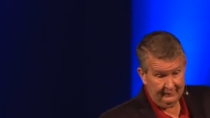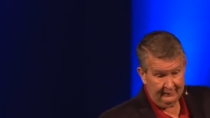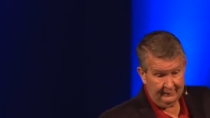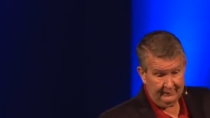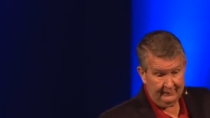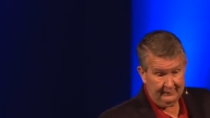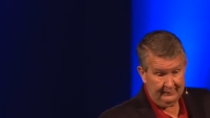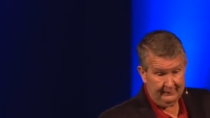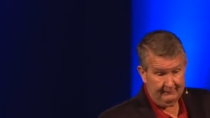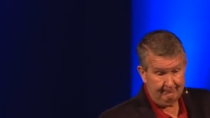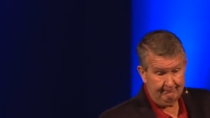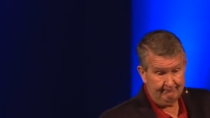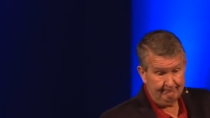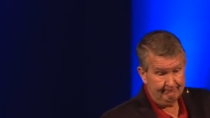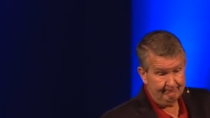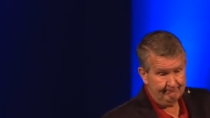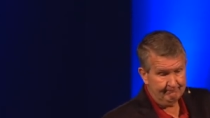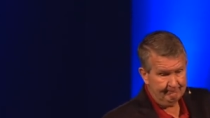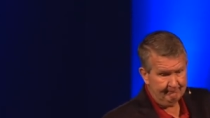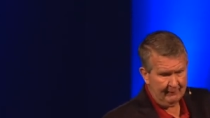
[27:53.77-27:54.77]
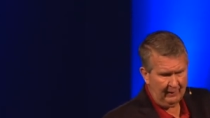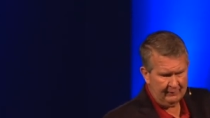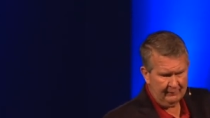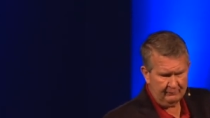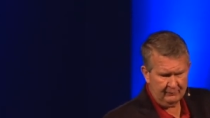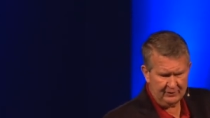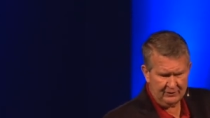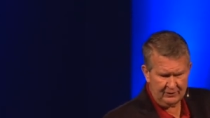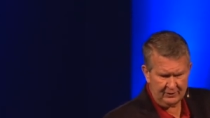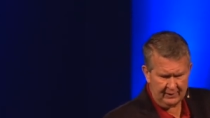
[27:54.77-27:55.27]
Um,
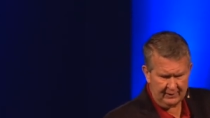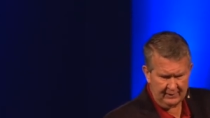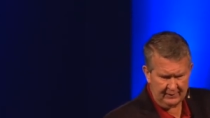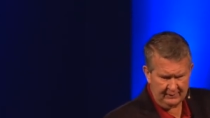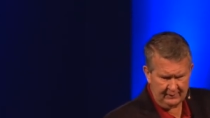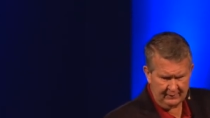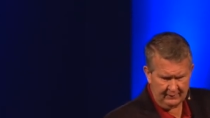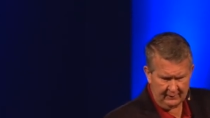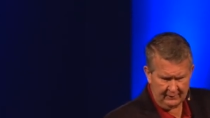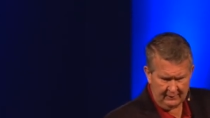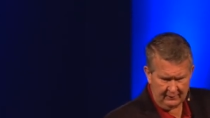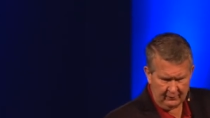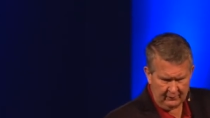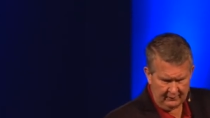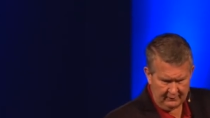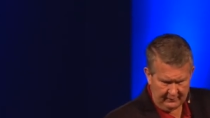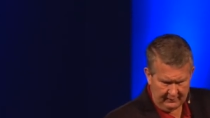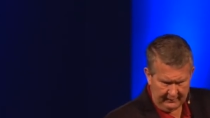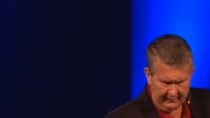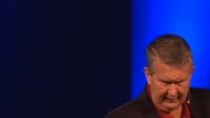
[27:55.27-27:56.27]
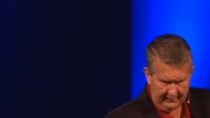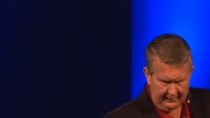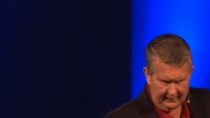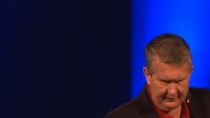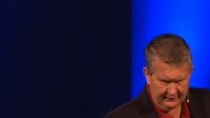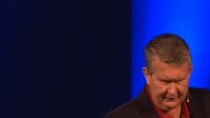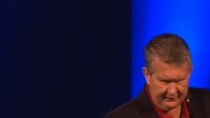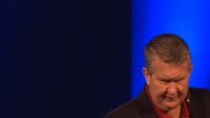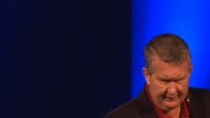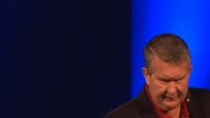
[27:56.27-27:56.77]
but John, uh, uh,
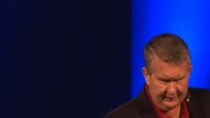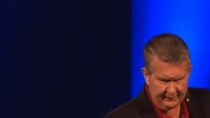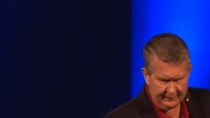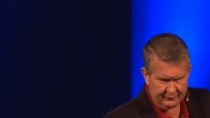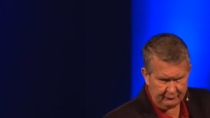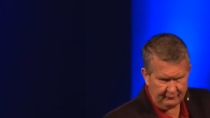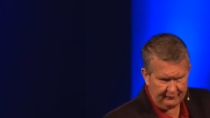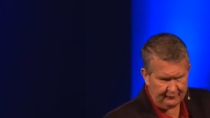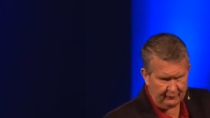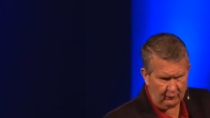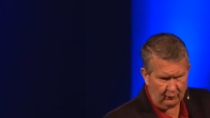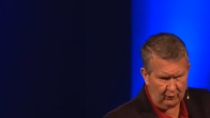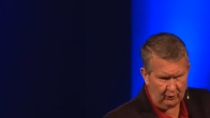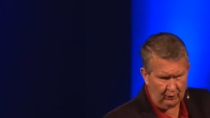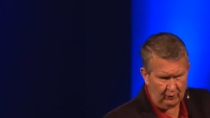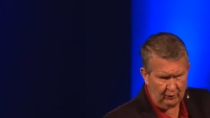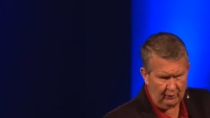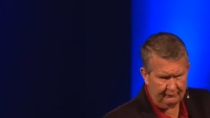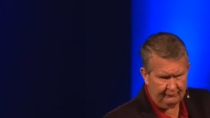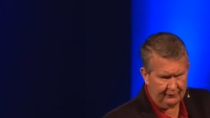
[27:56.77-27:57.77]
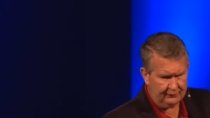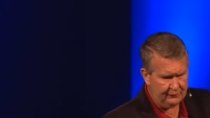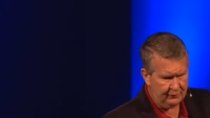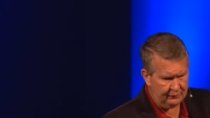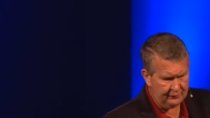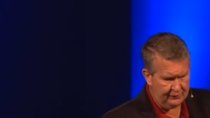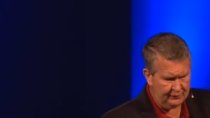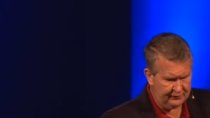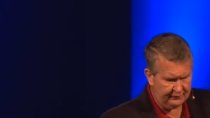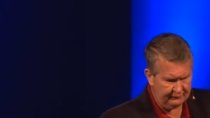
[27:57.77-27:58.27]
as he does with all of the
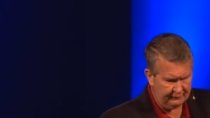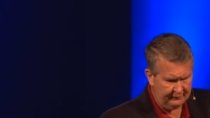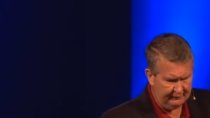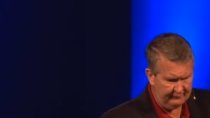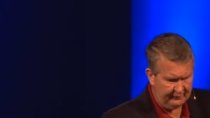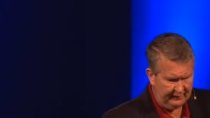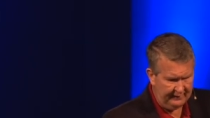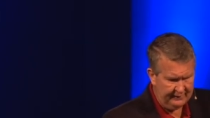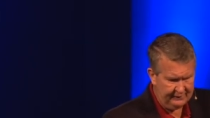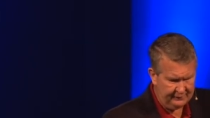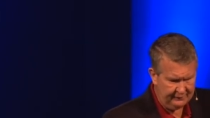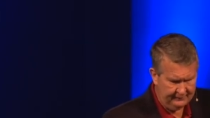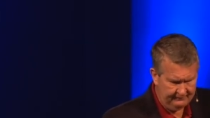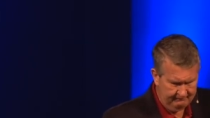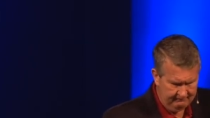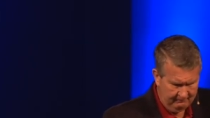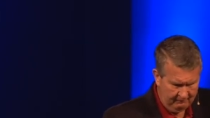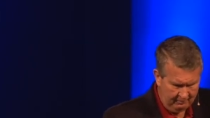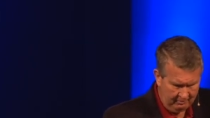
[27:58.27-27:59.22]
churches of Revelation,